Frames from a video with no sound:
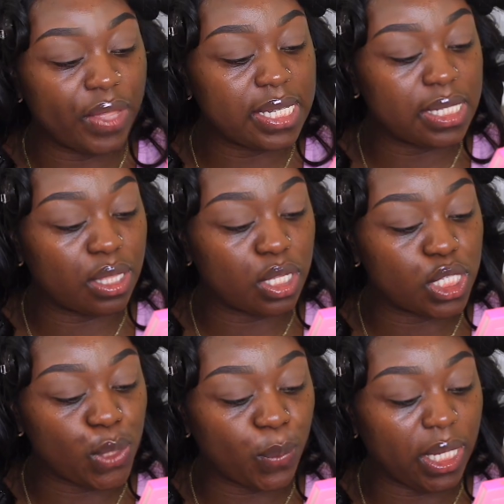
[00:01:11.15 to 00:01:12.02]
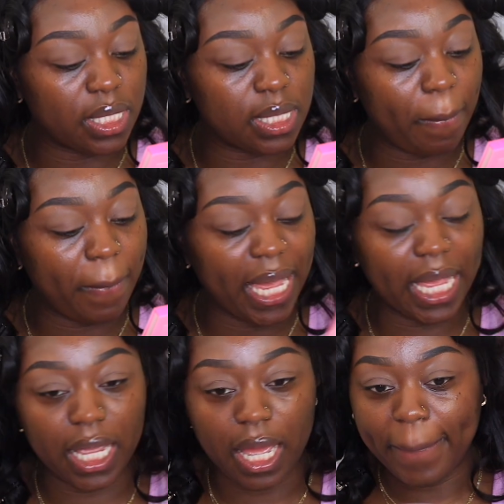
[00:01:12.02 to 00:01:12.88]
This is the sweet
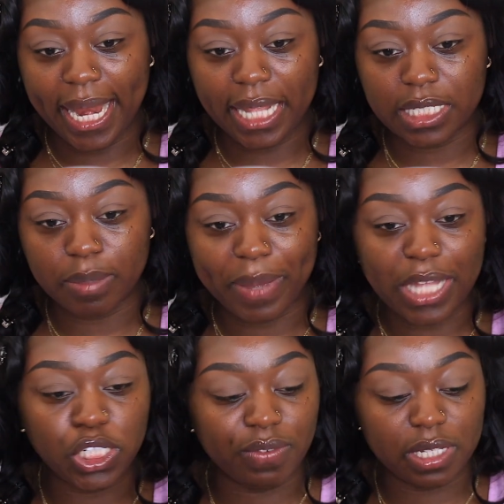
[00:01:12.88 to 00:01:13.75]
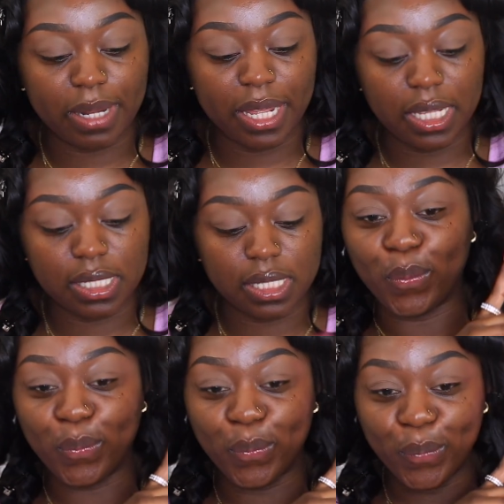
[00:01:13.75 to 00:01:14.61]
pink palette by Jeeves Place.
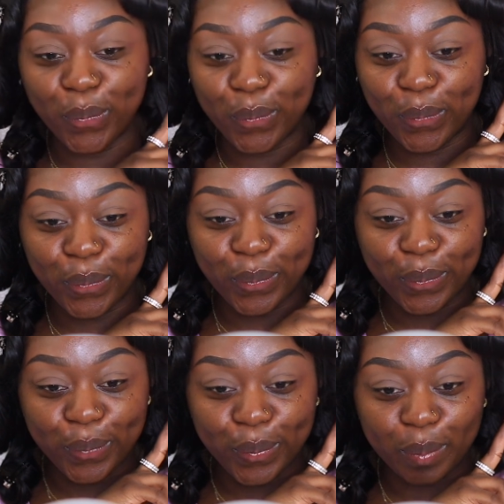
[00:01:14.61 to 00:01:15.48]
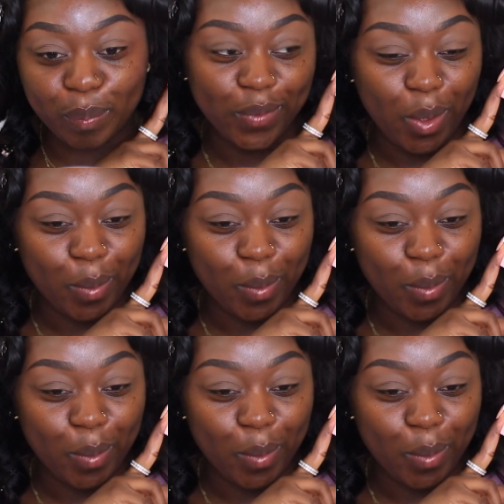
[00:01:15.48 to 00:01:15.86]
Ooh,